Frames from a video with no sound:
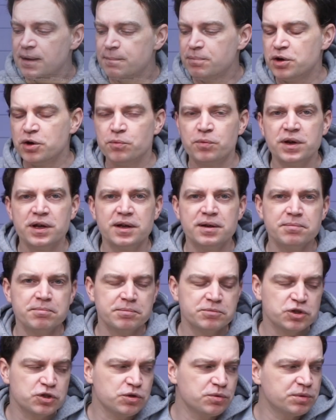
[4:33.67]
but we,
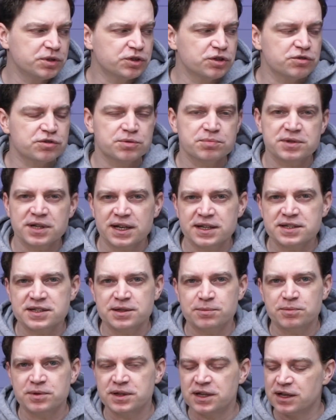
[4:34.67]
I'm sure we'll do some
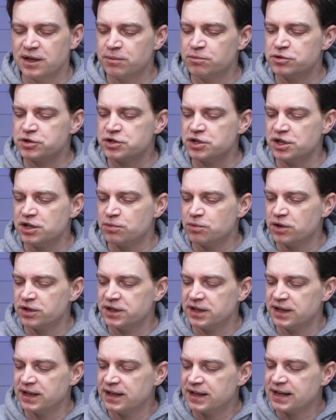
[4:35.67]
testing with it and we'll show you
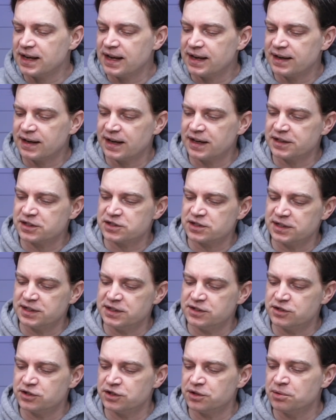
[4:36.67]
what it can actually
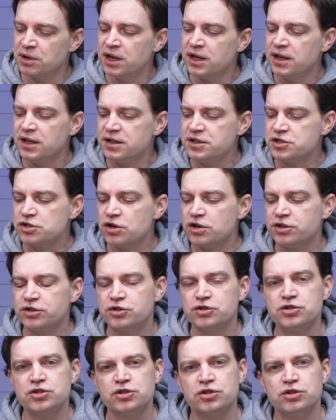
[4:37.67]
do. This card
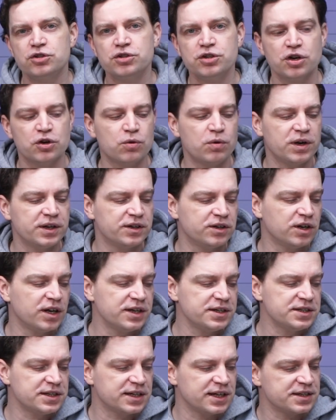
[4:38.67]
does look quite
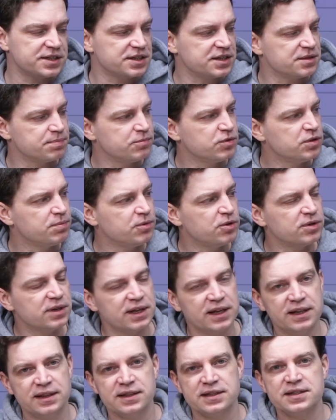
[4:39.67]
nice against this motherboard
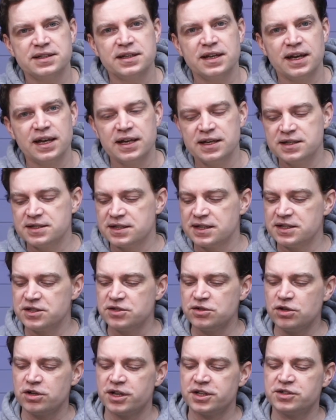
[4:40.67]
in this case.
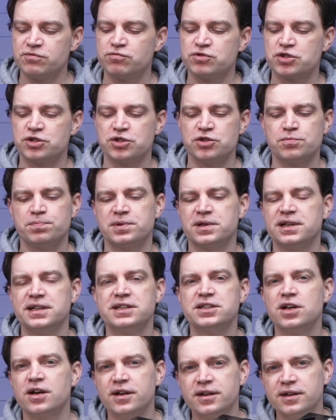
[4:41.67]
It's not a stupidly
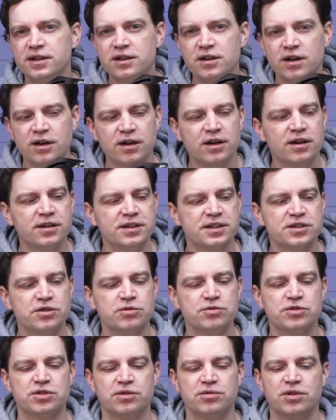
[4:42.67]
tiny card. It's
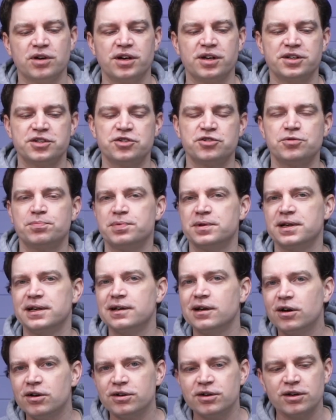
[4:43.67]
also not a stupidly long